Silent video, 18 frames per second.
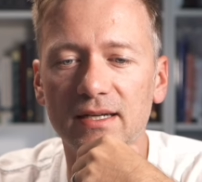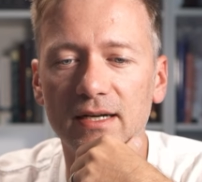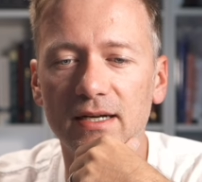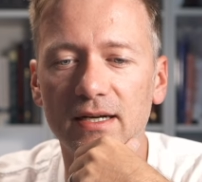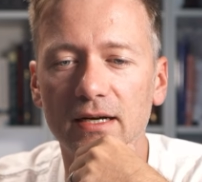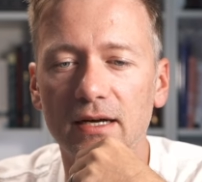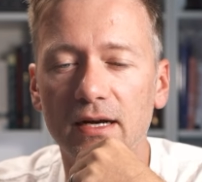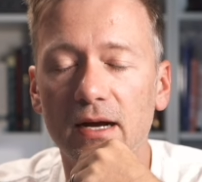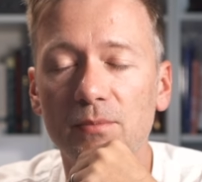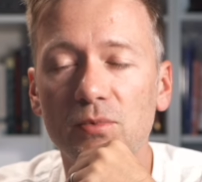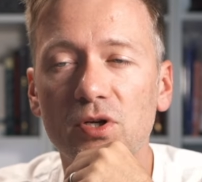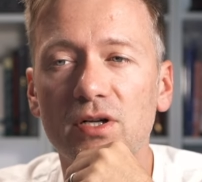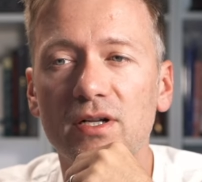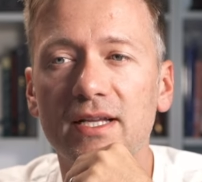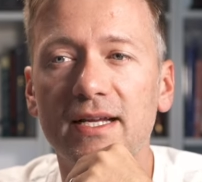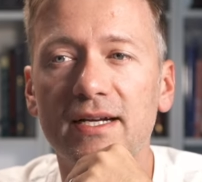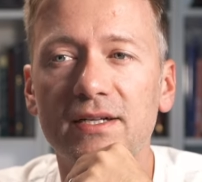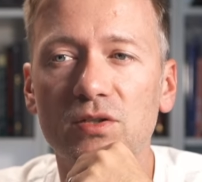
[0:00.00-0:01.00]
Uh, I'm
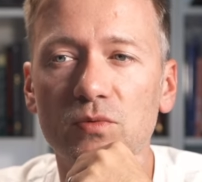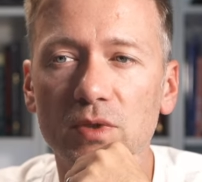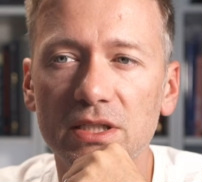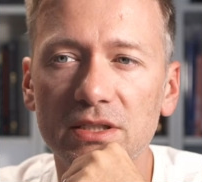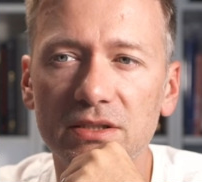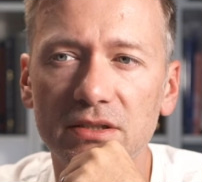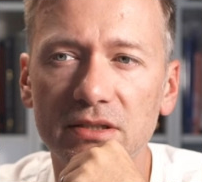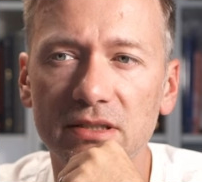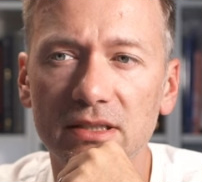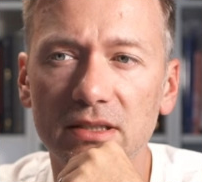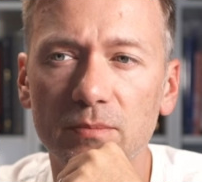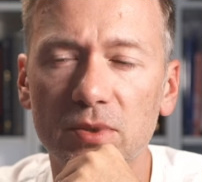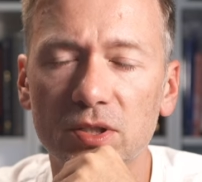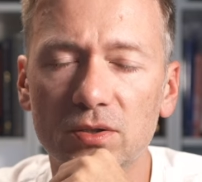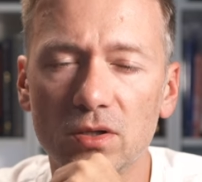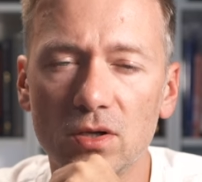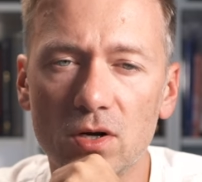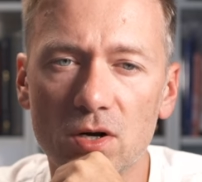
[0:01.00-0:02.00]
gonna let it run here a little
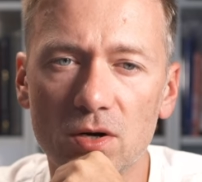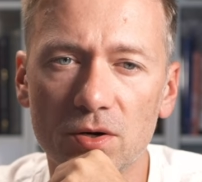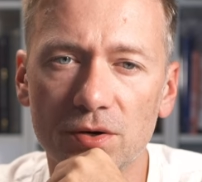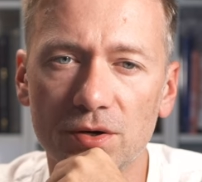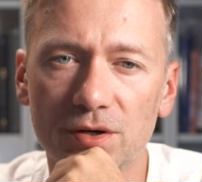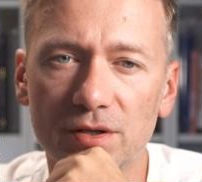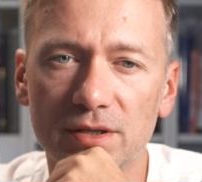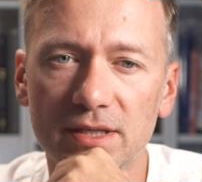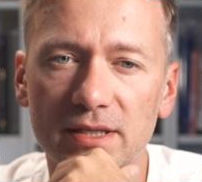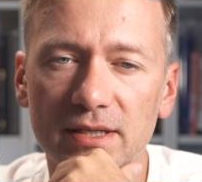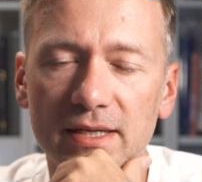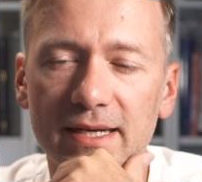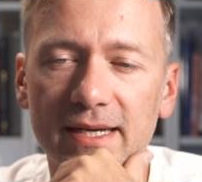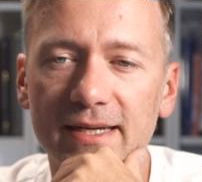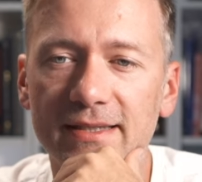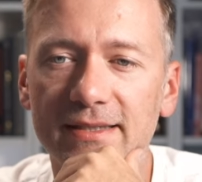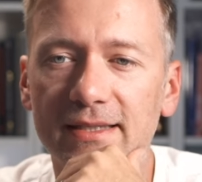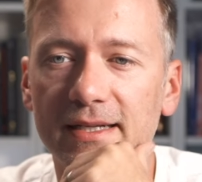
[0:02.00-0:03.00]
bit longer,
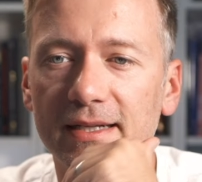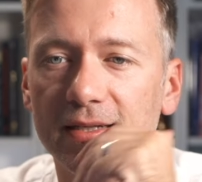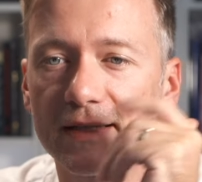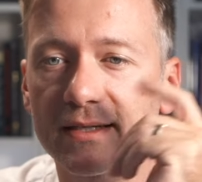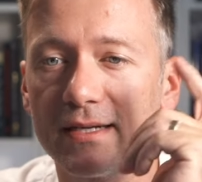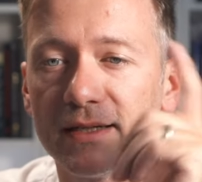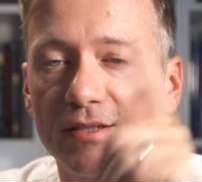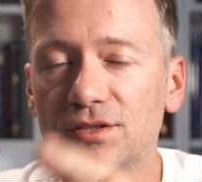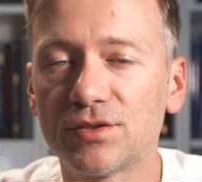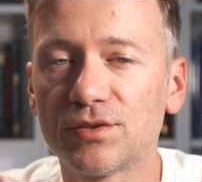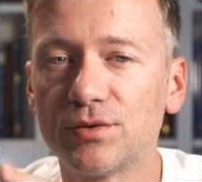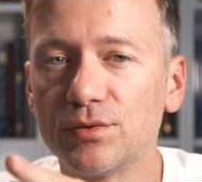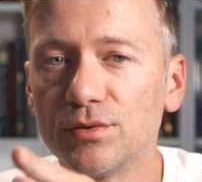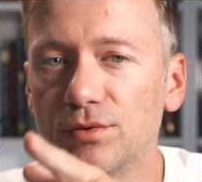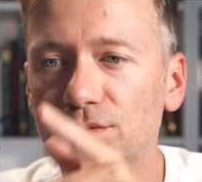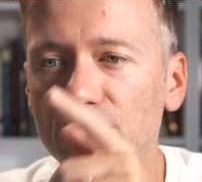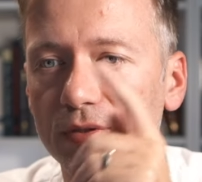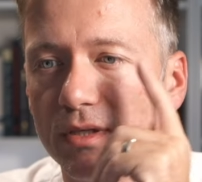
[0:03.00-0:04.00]
and I'll cut
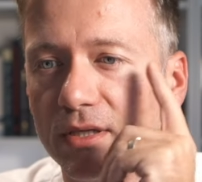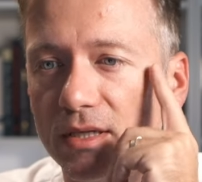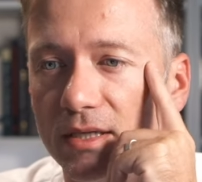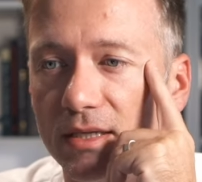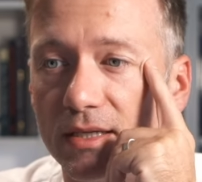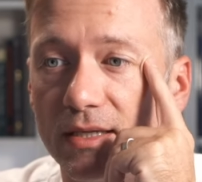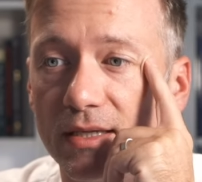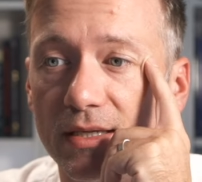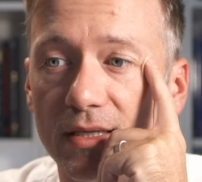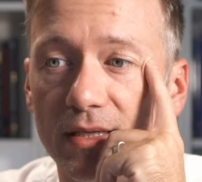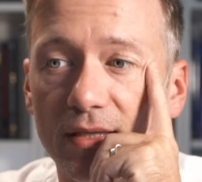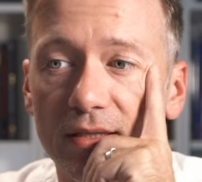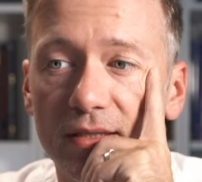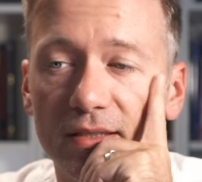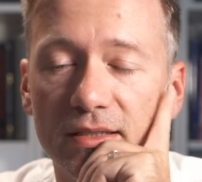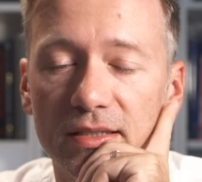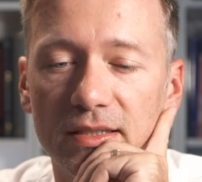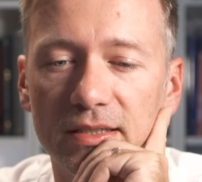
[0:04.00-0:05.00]
to
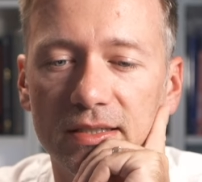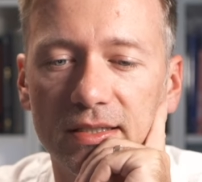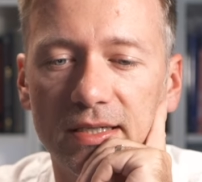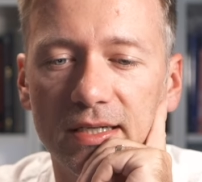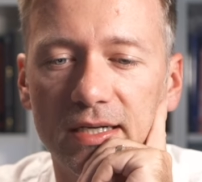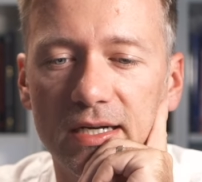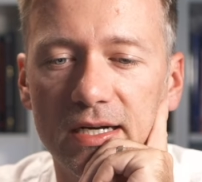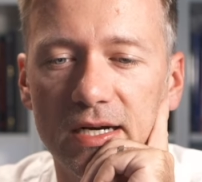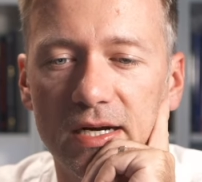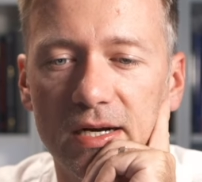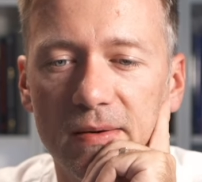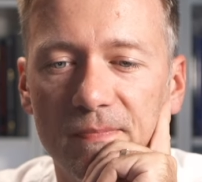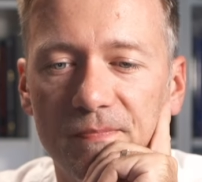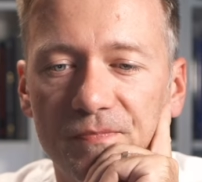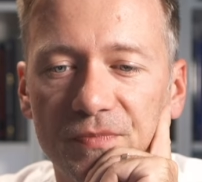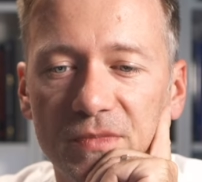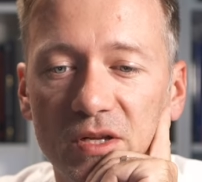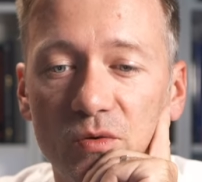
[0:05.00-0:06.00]
the
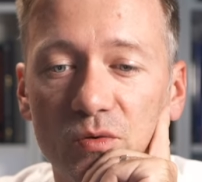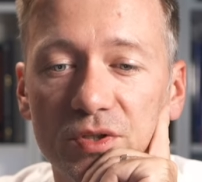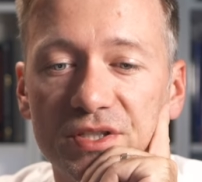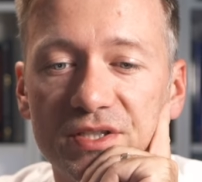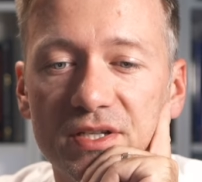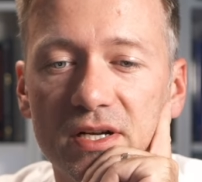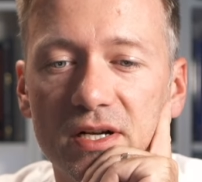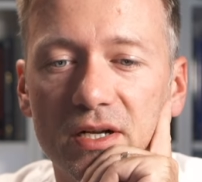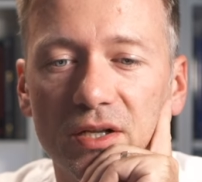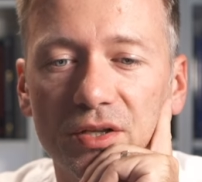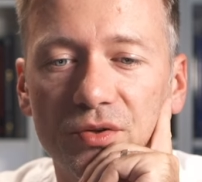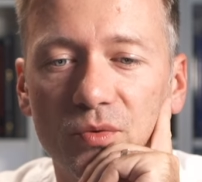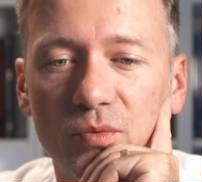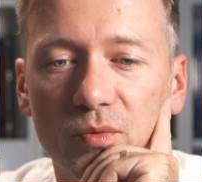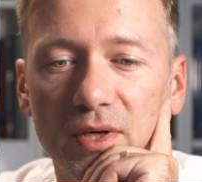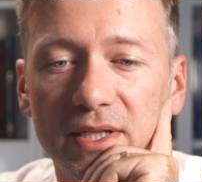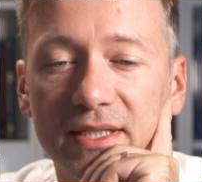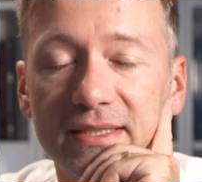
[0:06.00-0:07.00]
um, result
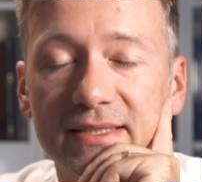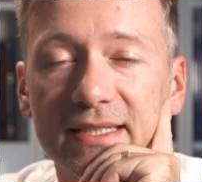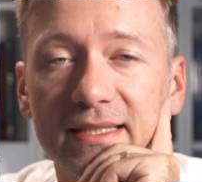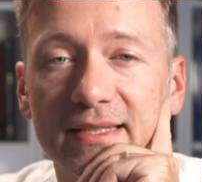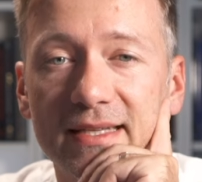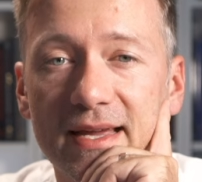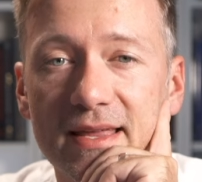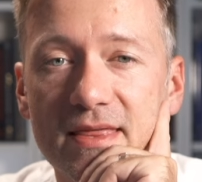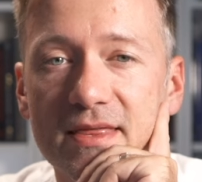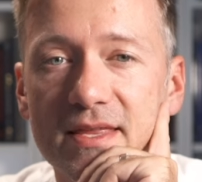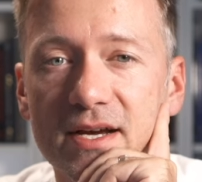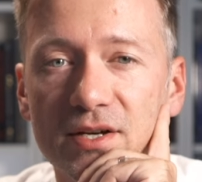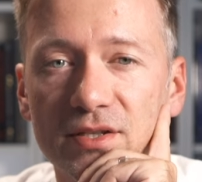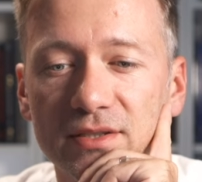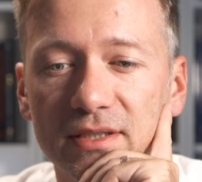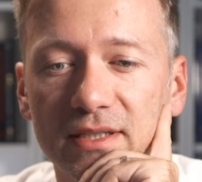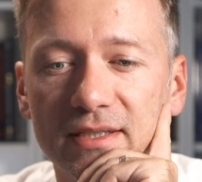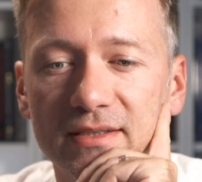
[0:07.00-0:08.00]
when it's at
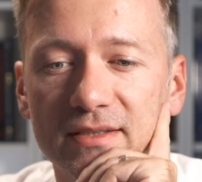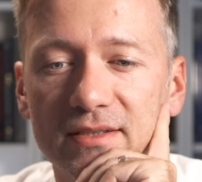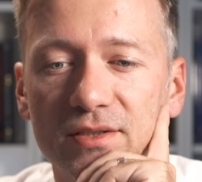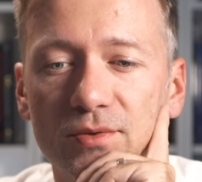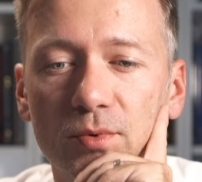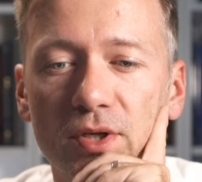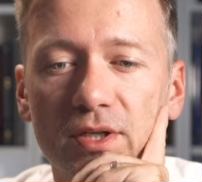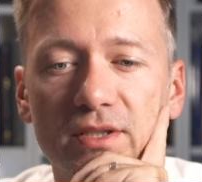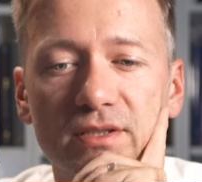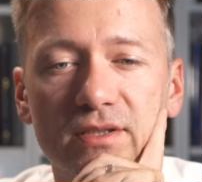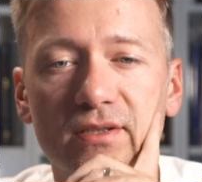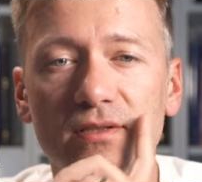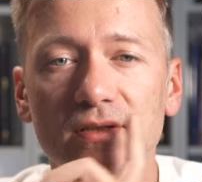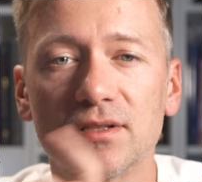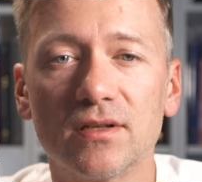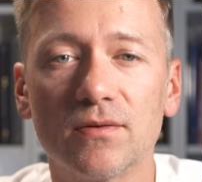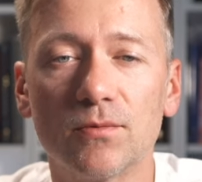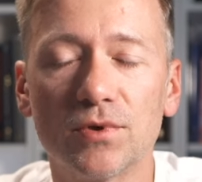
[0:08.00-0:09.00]
10,000. Let's see what
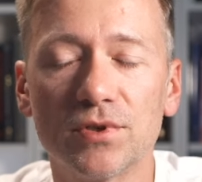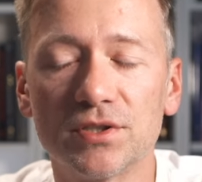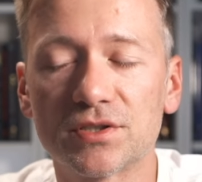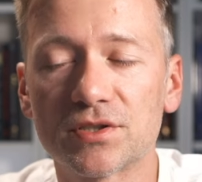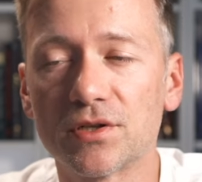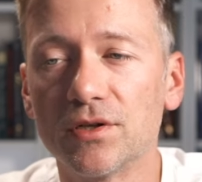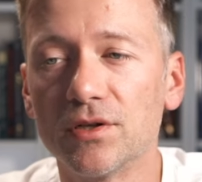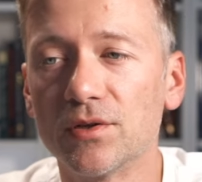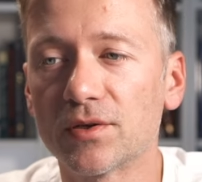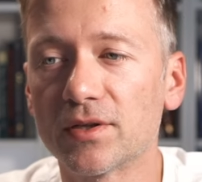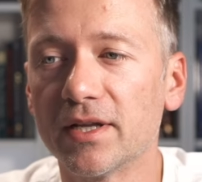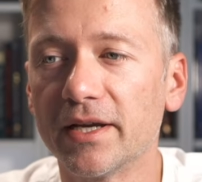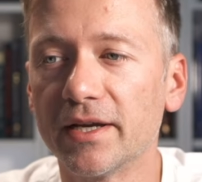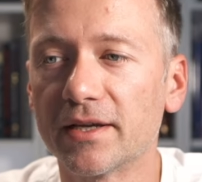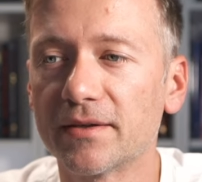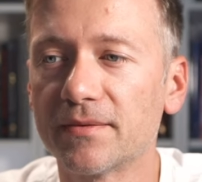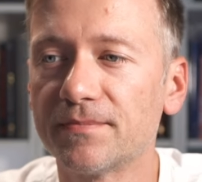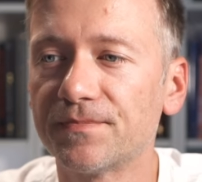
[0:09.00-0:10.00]
it's what it's gonna look
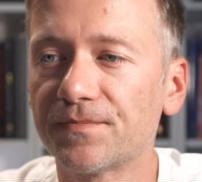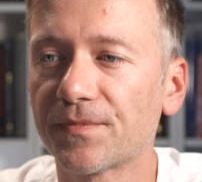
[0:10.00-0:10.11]
like.